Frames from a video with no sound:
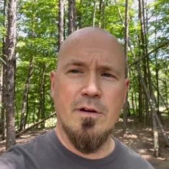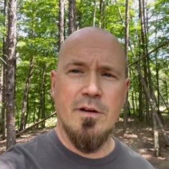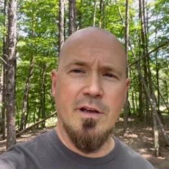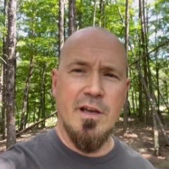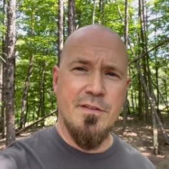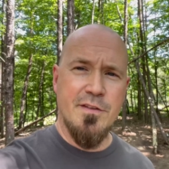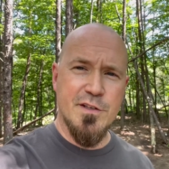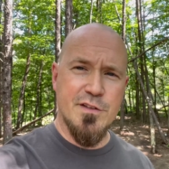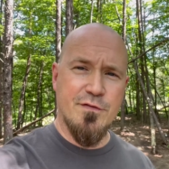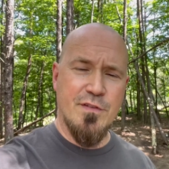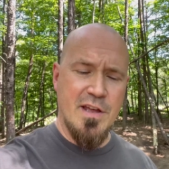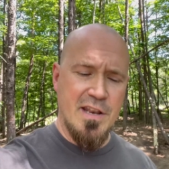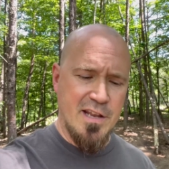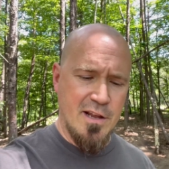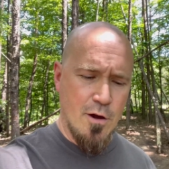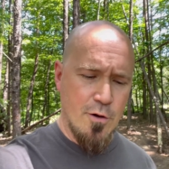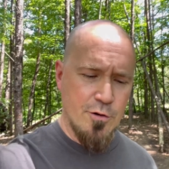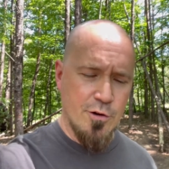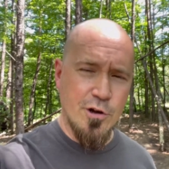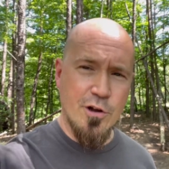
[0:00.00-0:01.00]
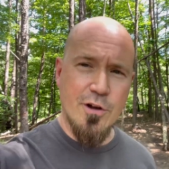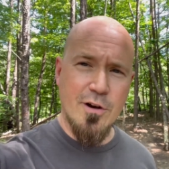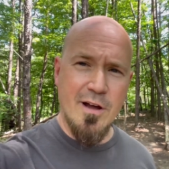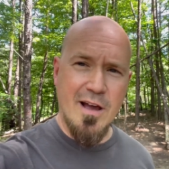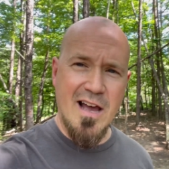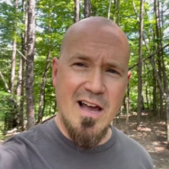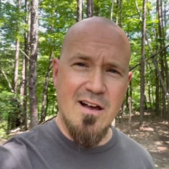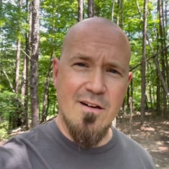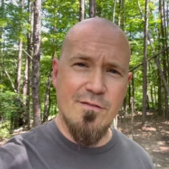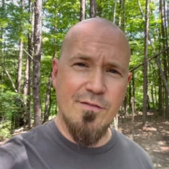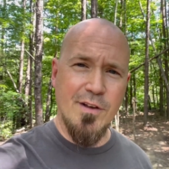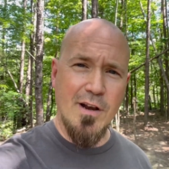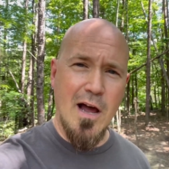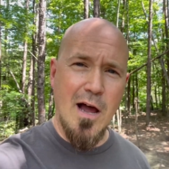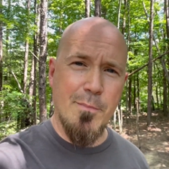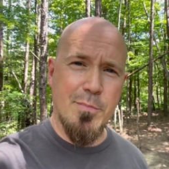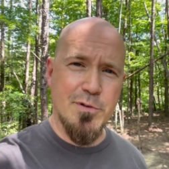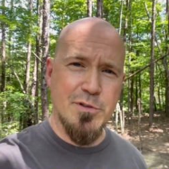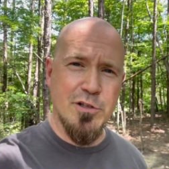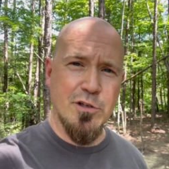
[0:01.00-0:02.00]
In this video, you're gonna have an
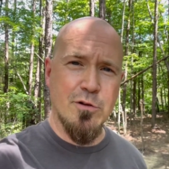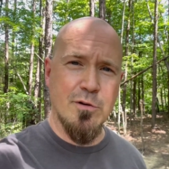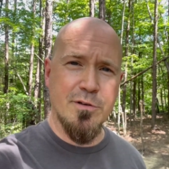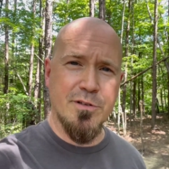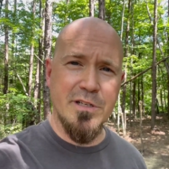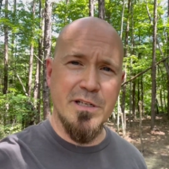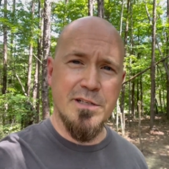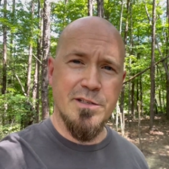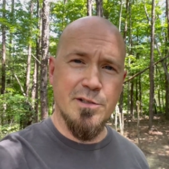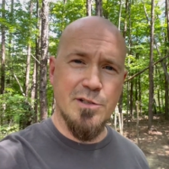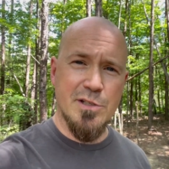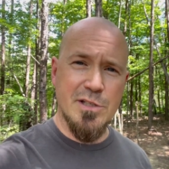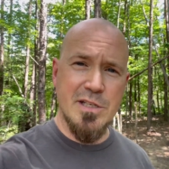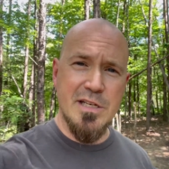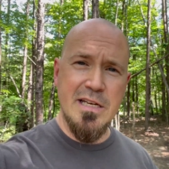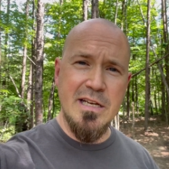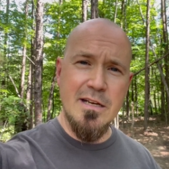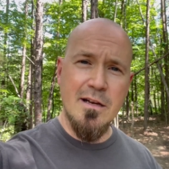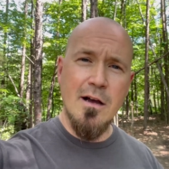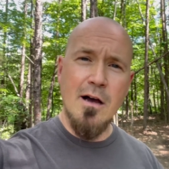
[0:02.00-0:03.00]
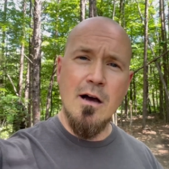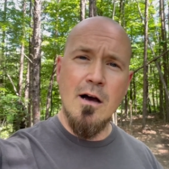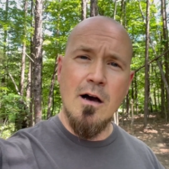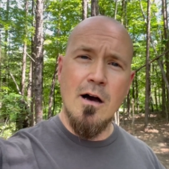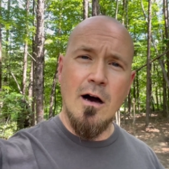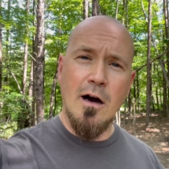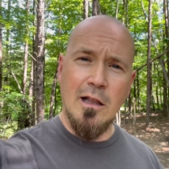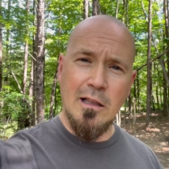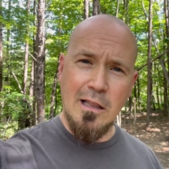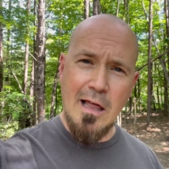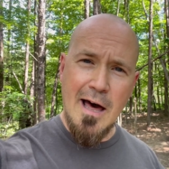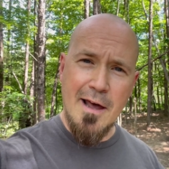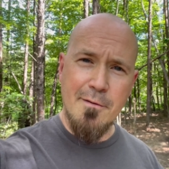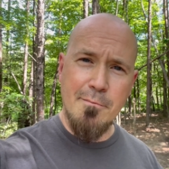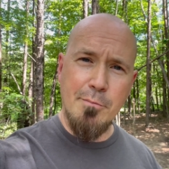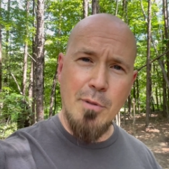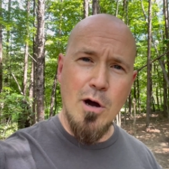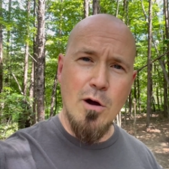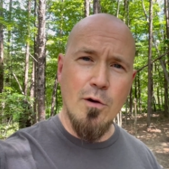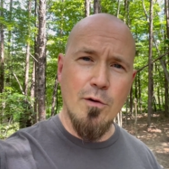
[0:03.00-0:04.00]
opportunity to see a lot
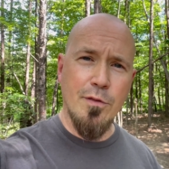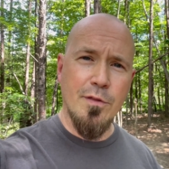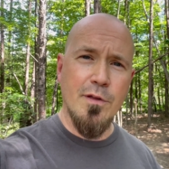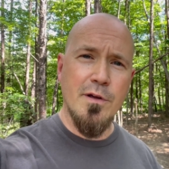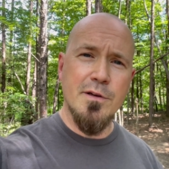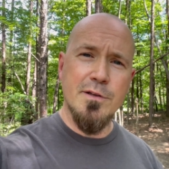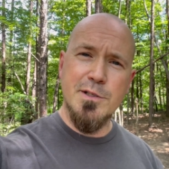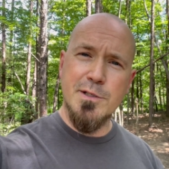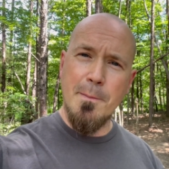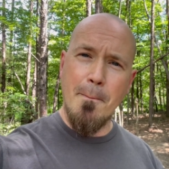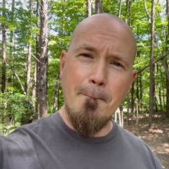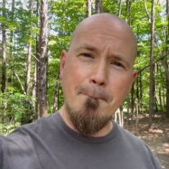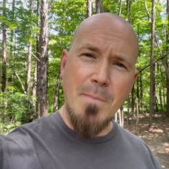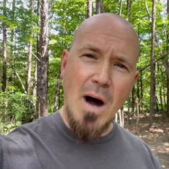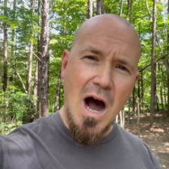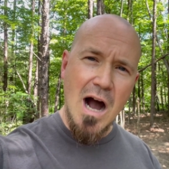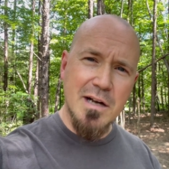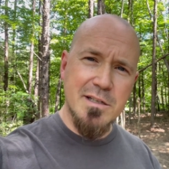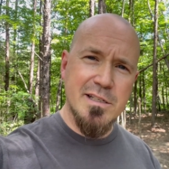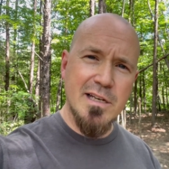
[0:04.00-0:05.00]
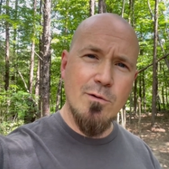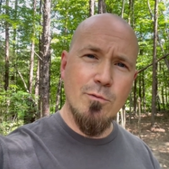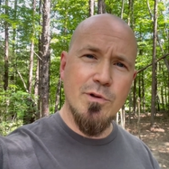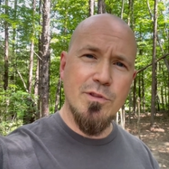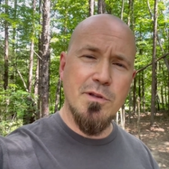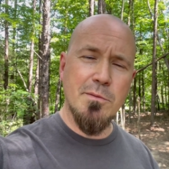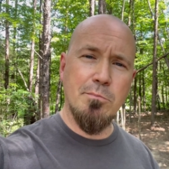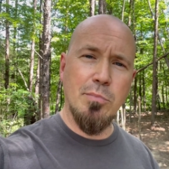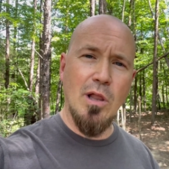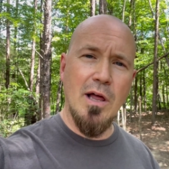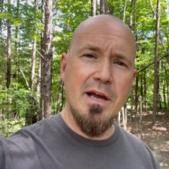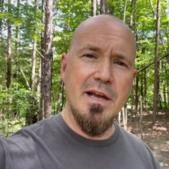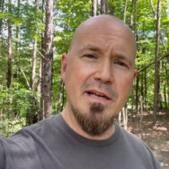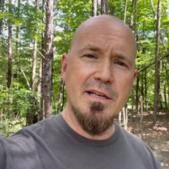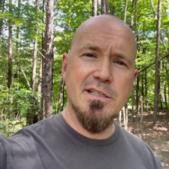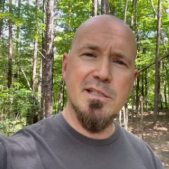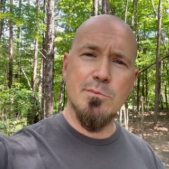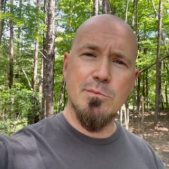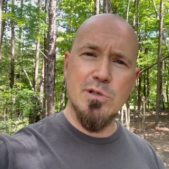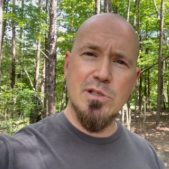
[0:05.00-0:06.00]
of both. Some boxing with the
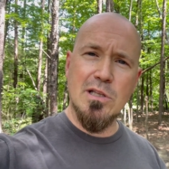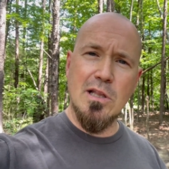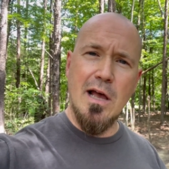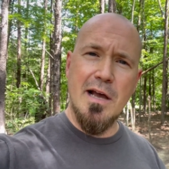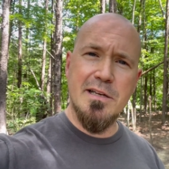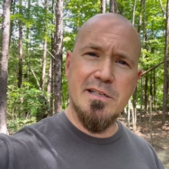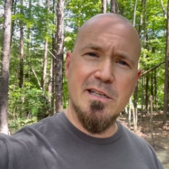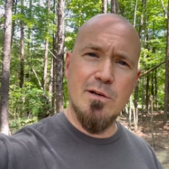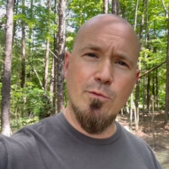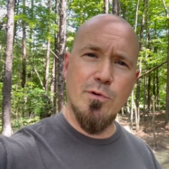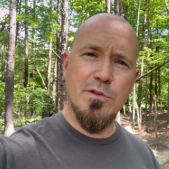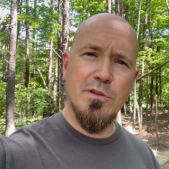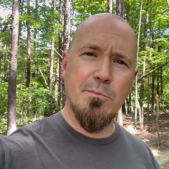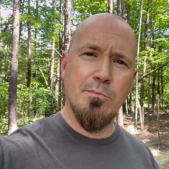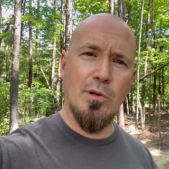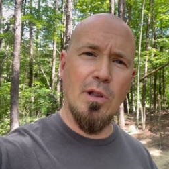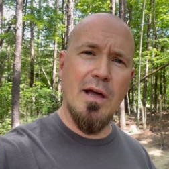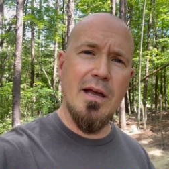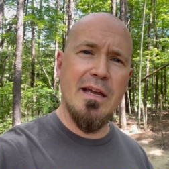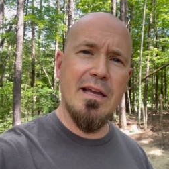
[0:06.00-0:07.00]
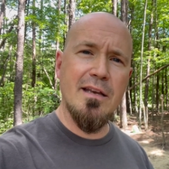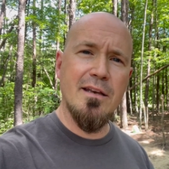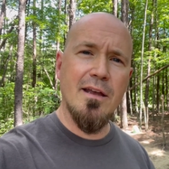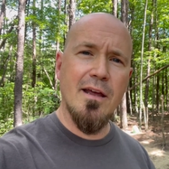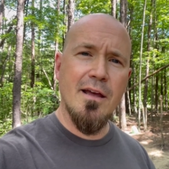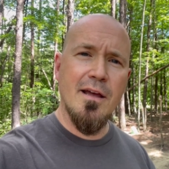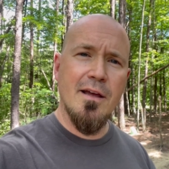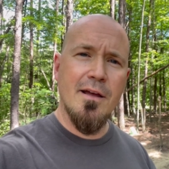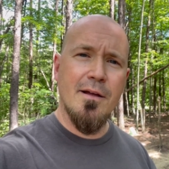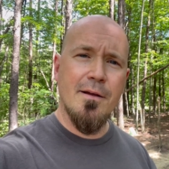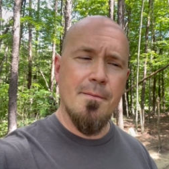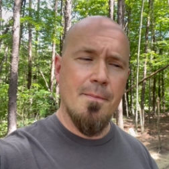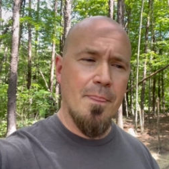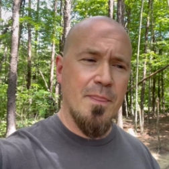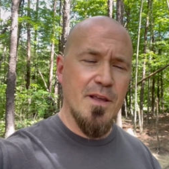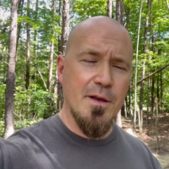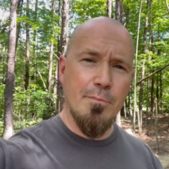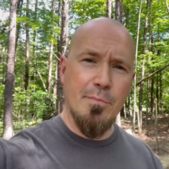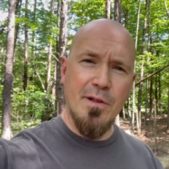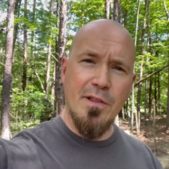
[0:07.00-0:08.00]
blade, some slicing with the blade,
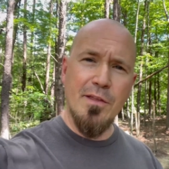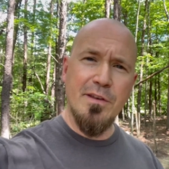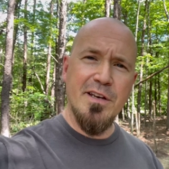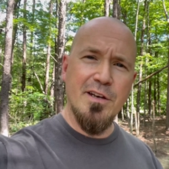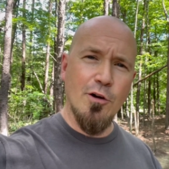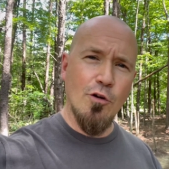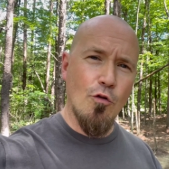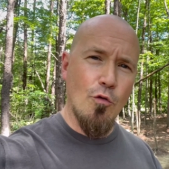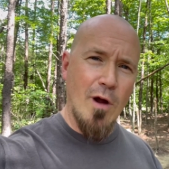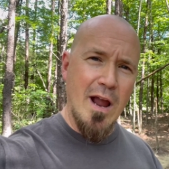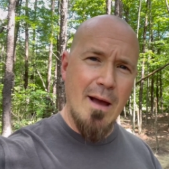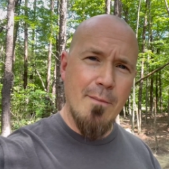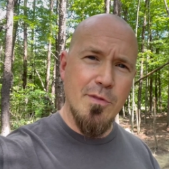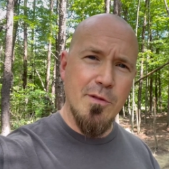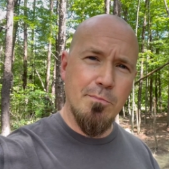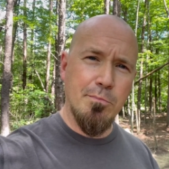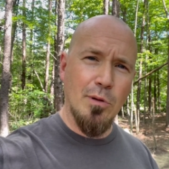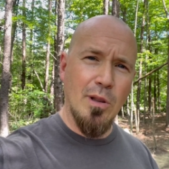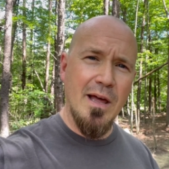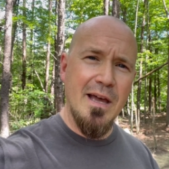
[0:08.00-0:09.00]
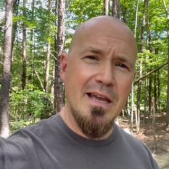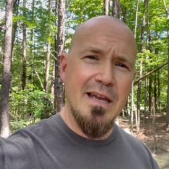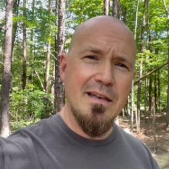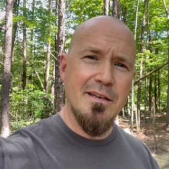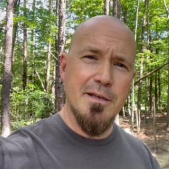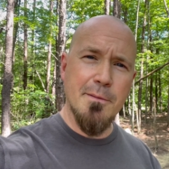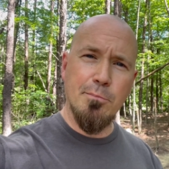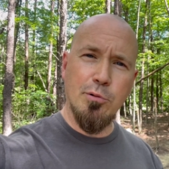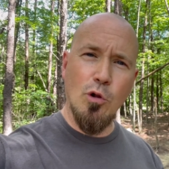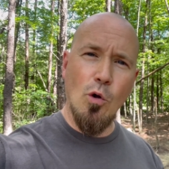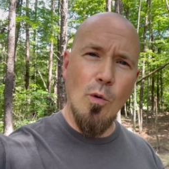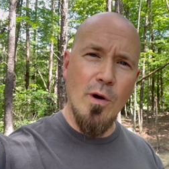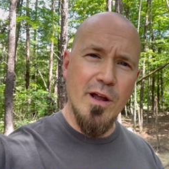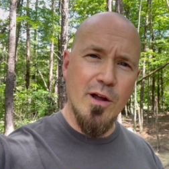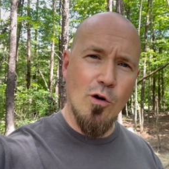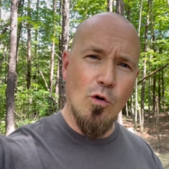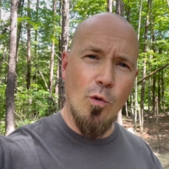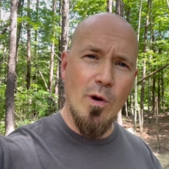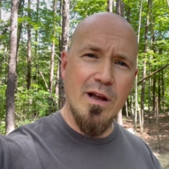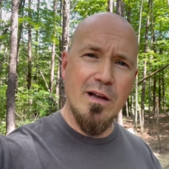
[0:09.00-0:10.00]
the ability to grab the blade, deploy
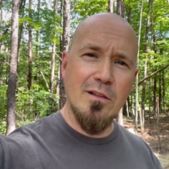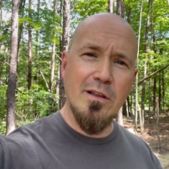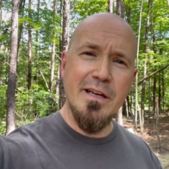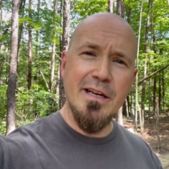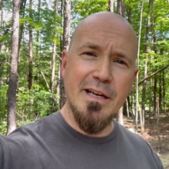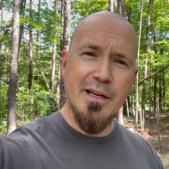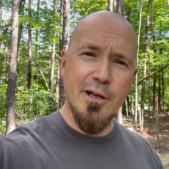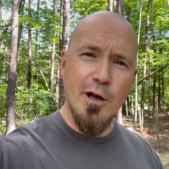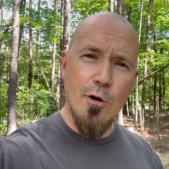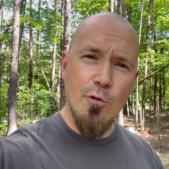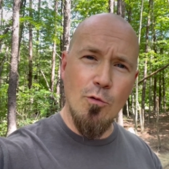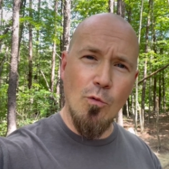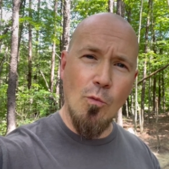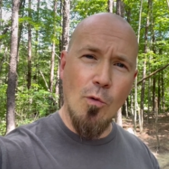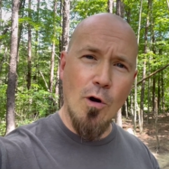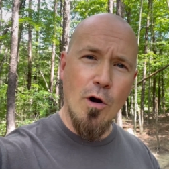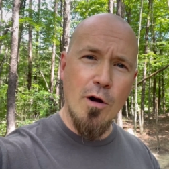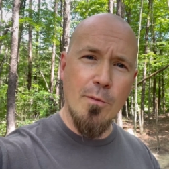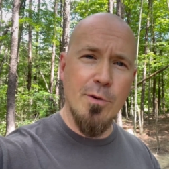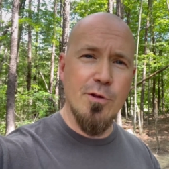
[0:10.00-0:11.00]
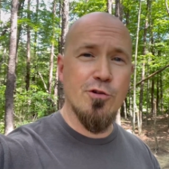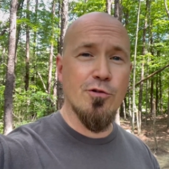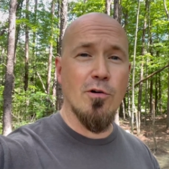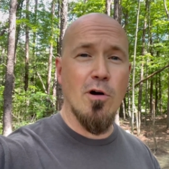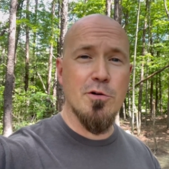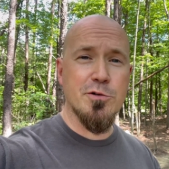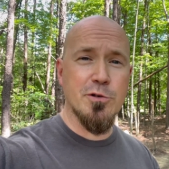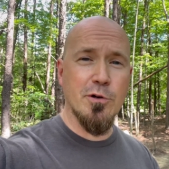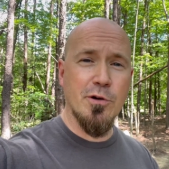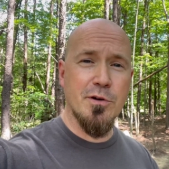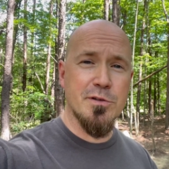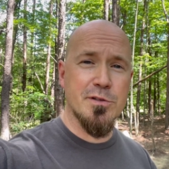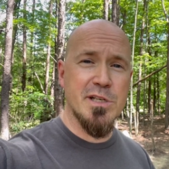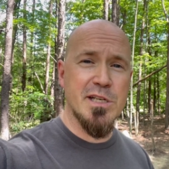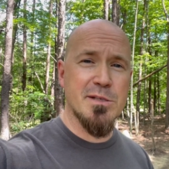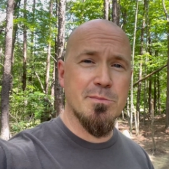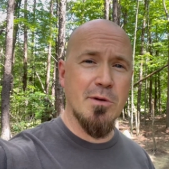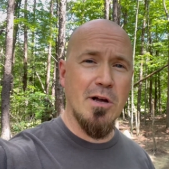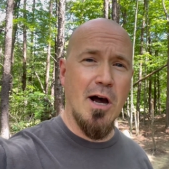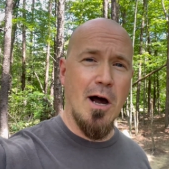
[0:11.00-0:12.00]
it quickly and go to work, but you're also gonna see
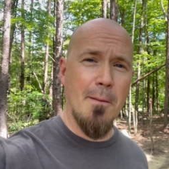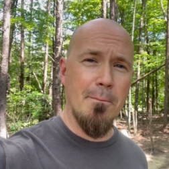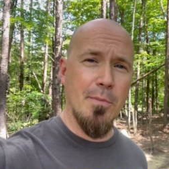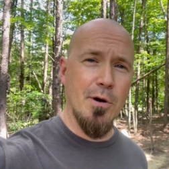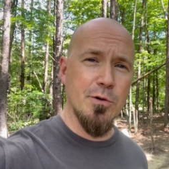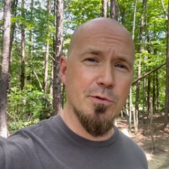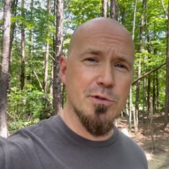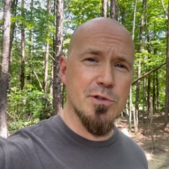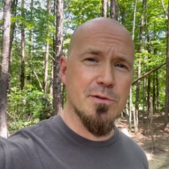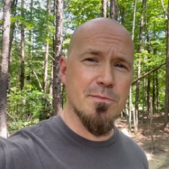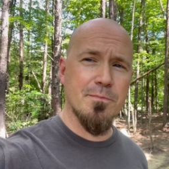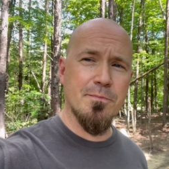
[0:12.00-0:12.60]
some combos.